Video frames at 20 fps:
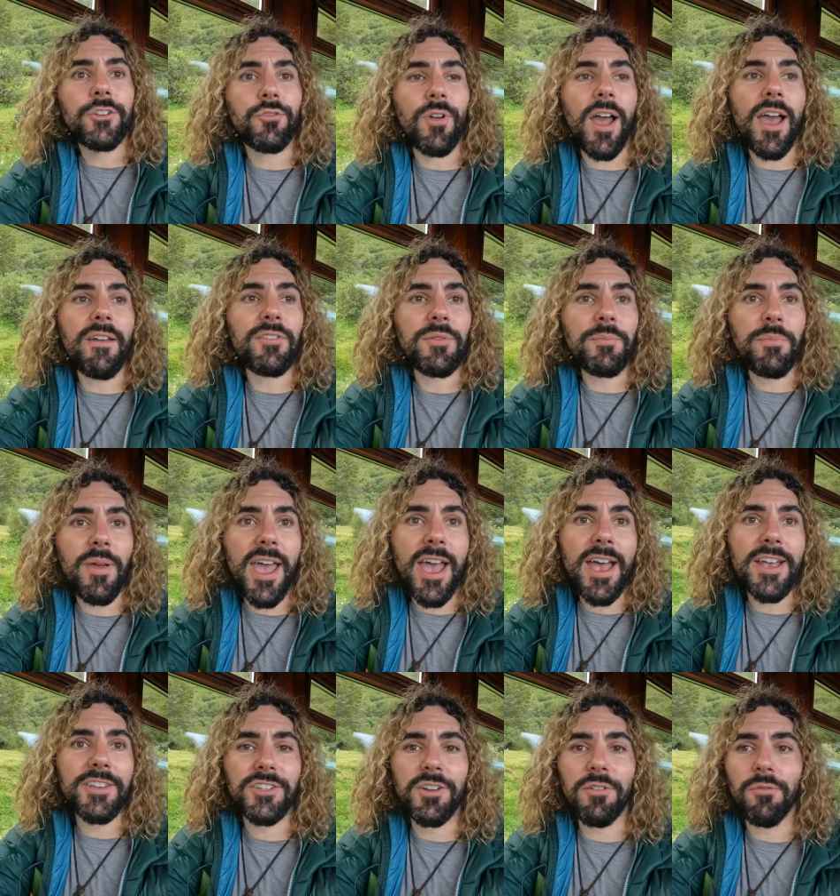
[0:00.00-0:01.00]
Driving
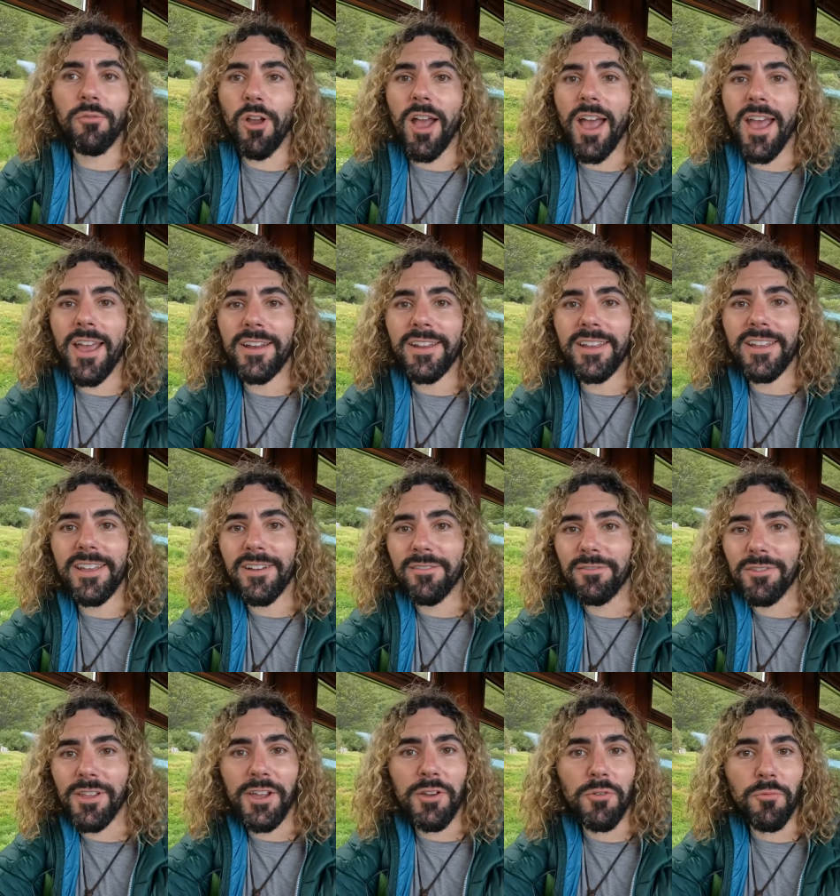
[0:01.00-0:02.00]
past a variety
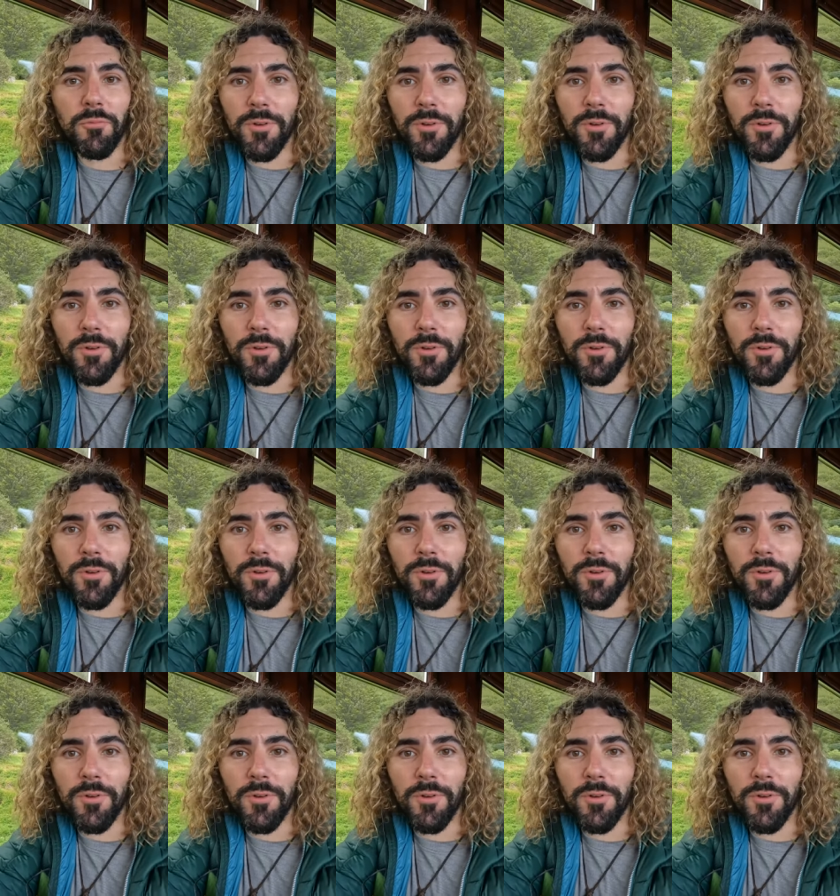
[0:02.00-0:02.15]
of like